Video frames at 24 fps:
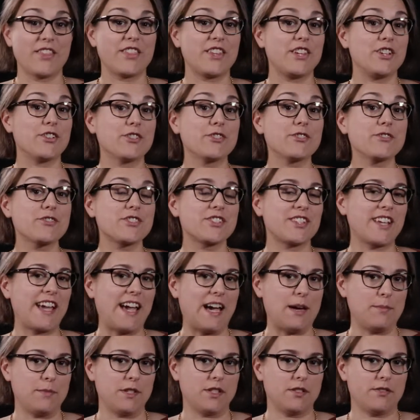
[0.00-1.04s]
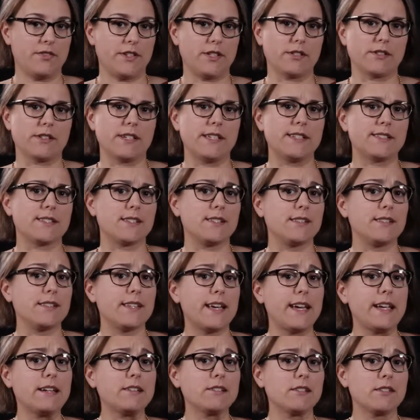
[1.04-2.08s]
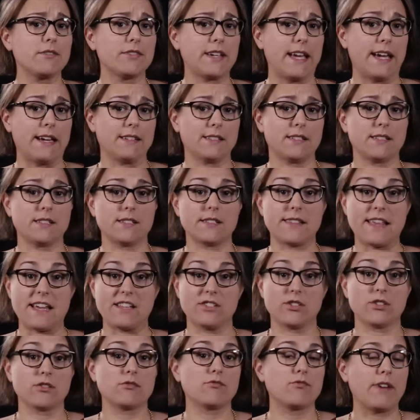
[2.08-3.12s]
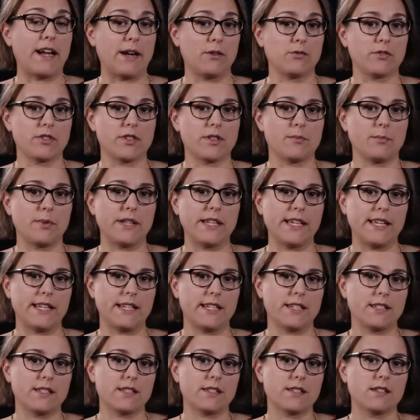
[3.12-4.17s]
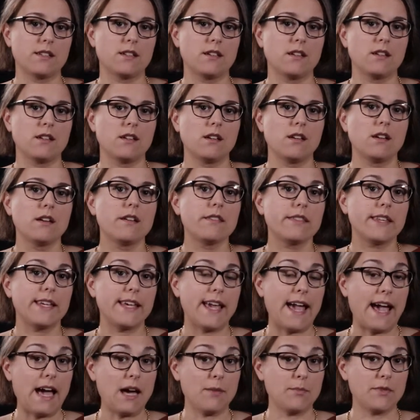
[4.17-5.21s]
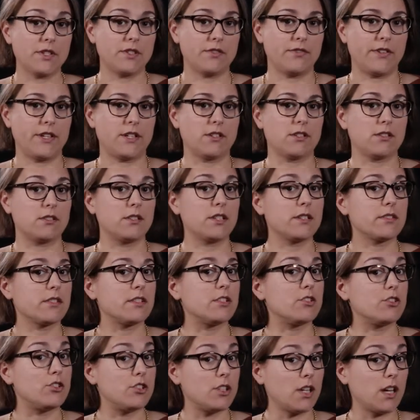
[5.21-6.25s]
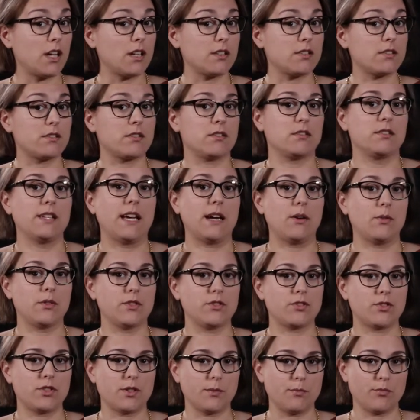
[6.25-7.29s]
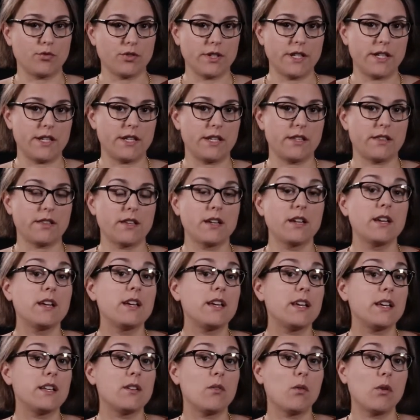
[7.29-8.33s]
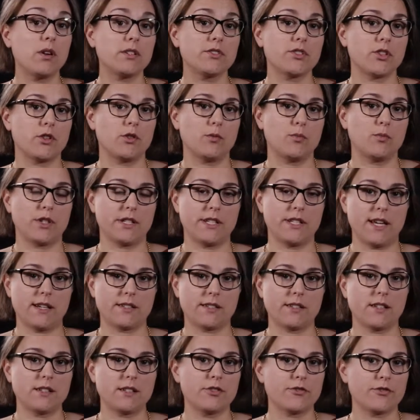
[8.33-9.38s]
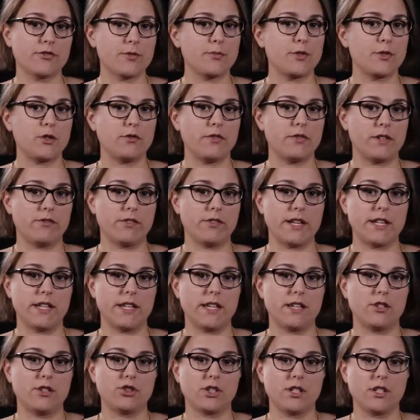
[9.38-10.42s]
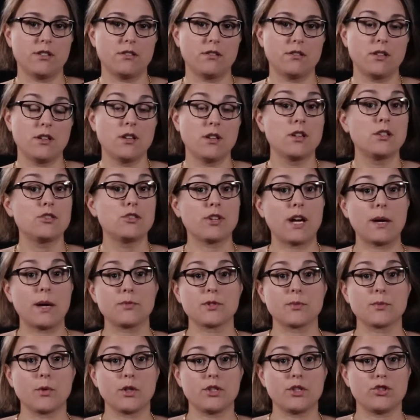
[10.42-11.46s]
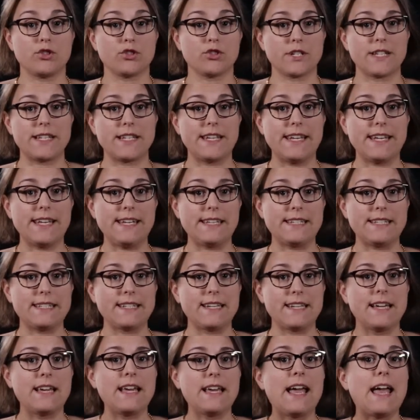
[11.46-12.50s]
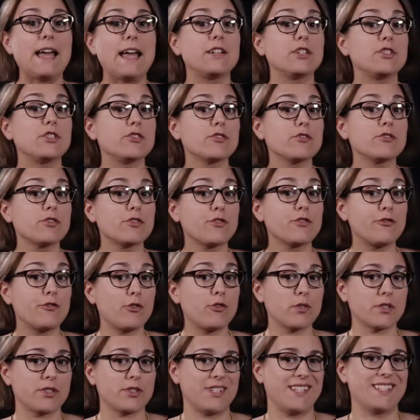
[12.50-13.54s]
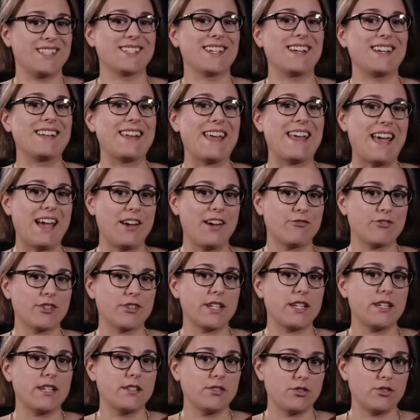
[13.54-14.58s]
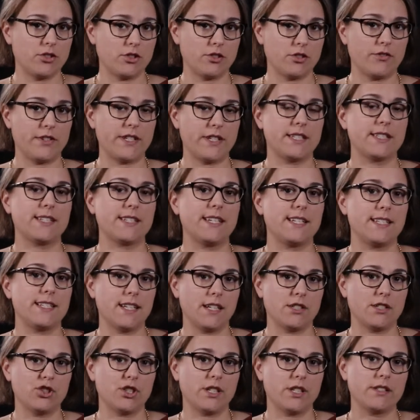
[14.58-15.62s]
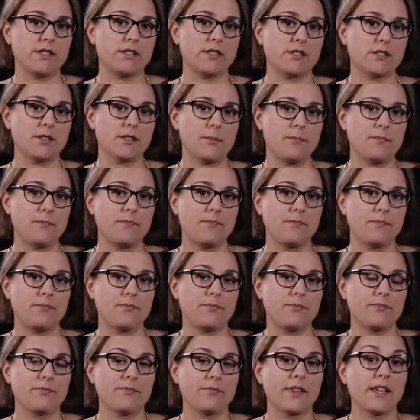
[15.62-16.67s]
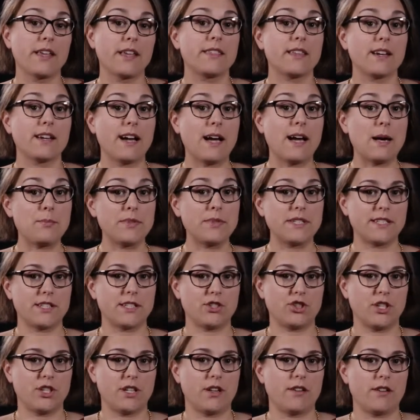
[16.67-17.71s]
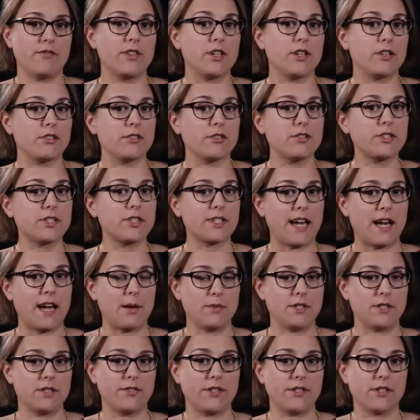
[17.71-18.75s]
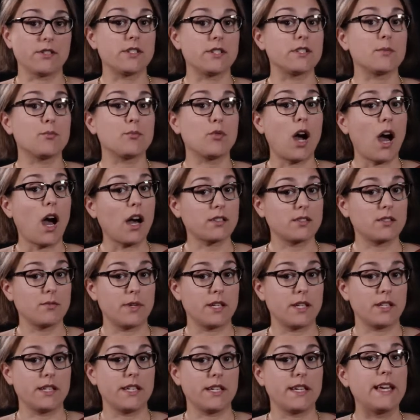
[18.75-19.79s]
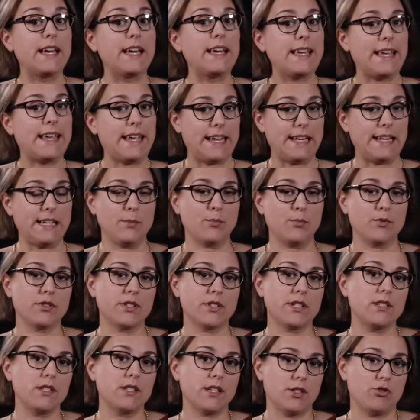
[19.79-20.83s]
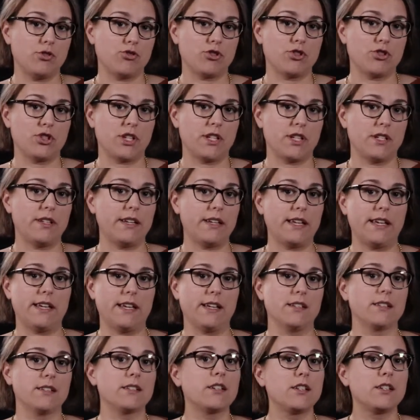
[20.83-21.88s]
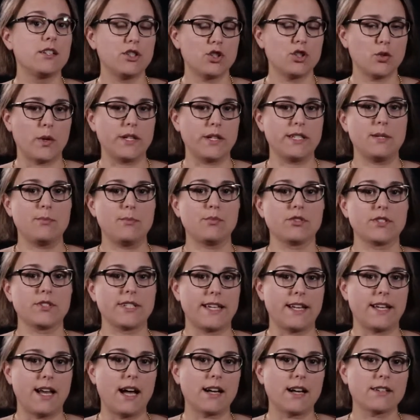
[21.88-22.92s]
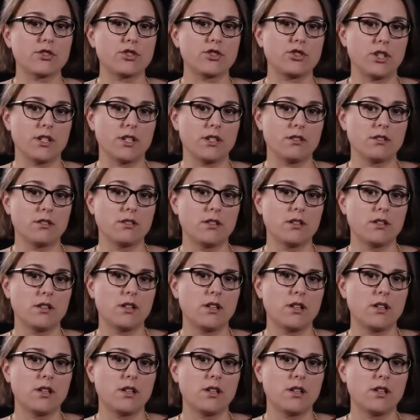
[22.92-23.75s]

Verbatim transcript: The Earth's atmosphere is a layer of gases that surrounds the planet. The atmosphere doesn't just allow us to breathe, it also protects us from UV radiation, traps moisture and heat, and exerts forces on every surface it touches. The composition of the Earth's atmosphere is approximately 80% nitrogen and 20% oxygen.